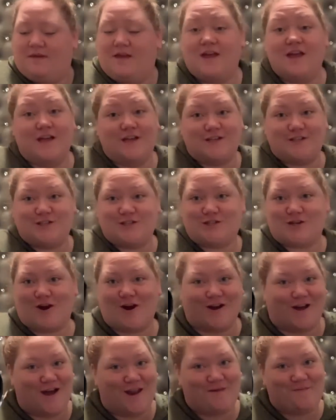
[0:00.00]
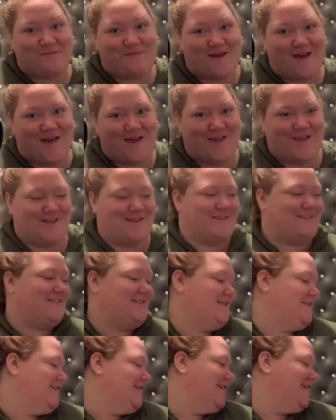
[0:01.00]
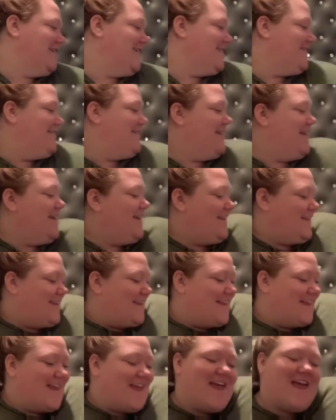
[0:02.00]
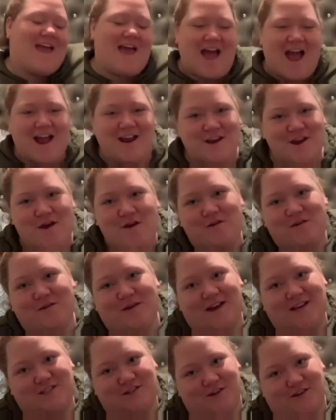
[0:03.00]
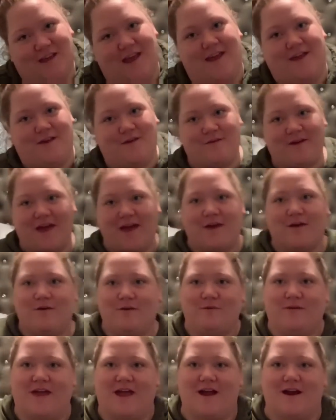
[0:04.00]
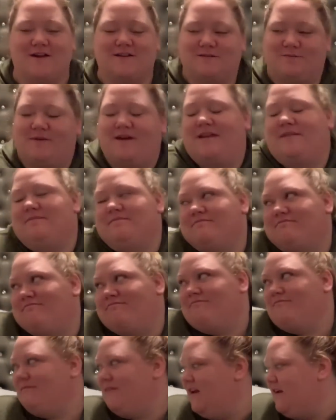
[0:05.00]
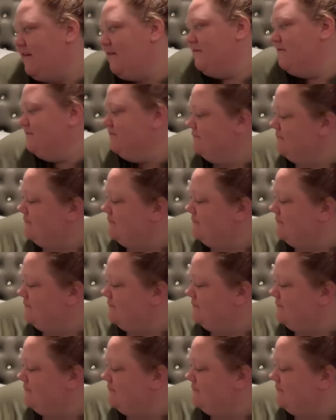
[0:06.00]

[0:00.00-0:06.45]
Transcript: Sorry, I got a belt. I know you guys are like, okay, who cares? But you know.